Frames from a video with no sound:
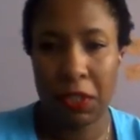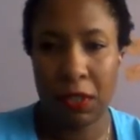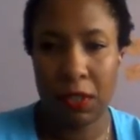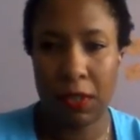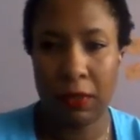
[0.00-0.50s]

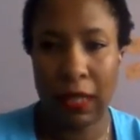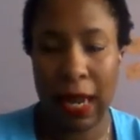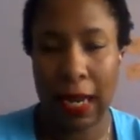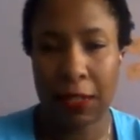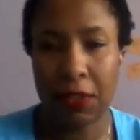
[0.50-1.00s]
just
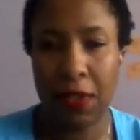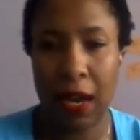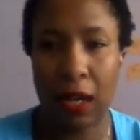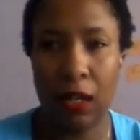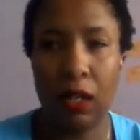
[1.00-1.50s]
relax
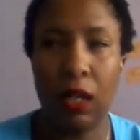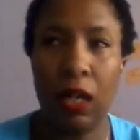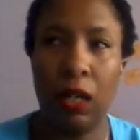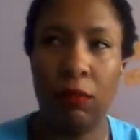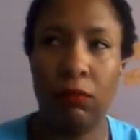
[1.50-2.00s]
there.
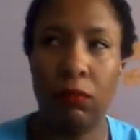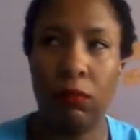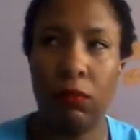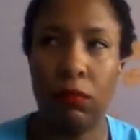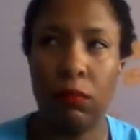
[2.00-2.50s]

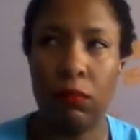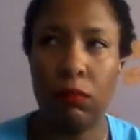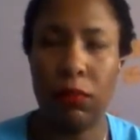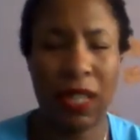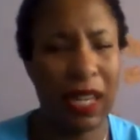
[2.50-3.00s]

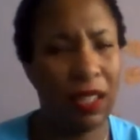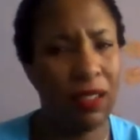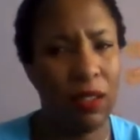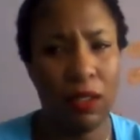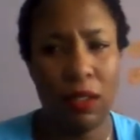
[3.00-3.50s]
But
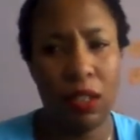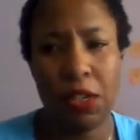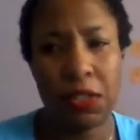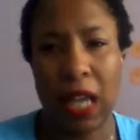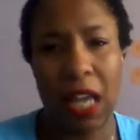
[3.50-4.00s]
yeah,
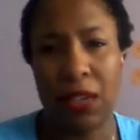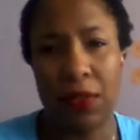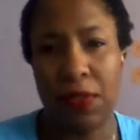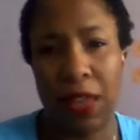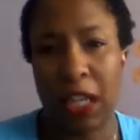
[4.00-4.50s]
there's a lot
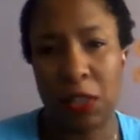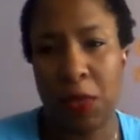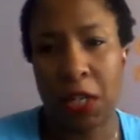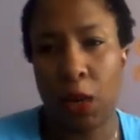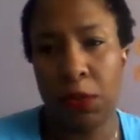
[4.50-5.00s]
of different
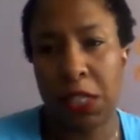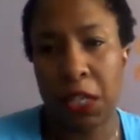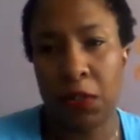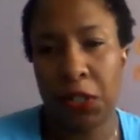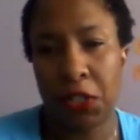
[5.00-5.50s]
things. I mean, you can
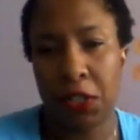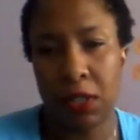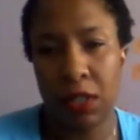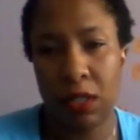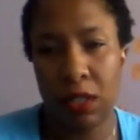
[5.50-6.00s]
always
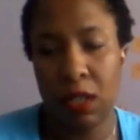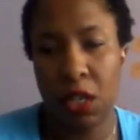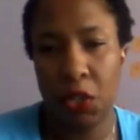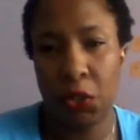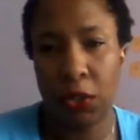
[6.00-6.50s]
increase
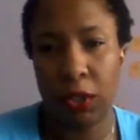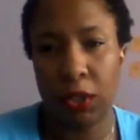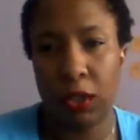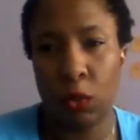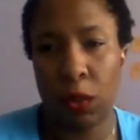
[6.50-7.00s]

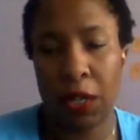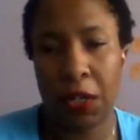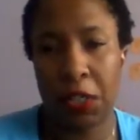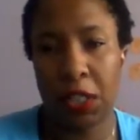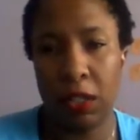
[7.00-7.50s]
your
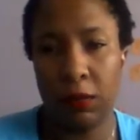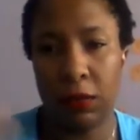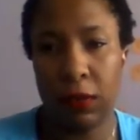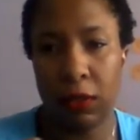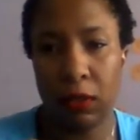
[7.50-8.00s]
awareness
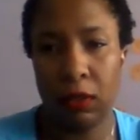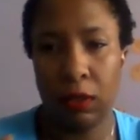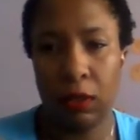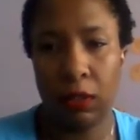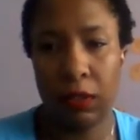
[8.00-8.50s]
of
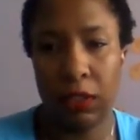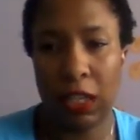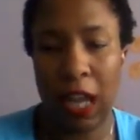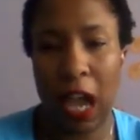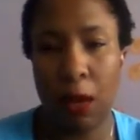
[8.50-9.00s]

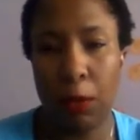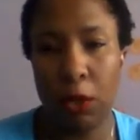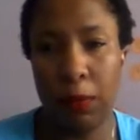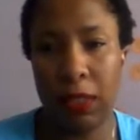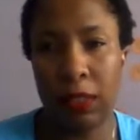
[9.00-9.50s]
the now
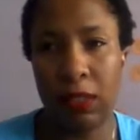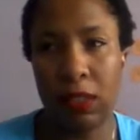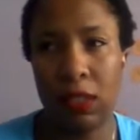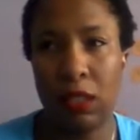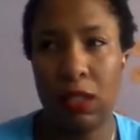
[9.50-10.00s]

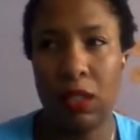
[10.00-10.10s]
moment.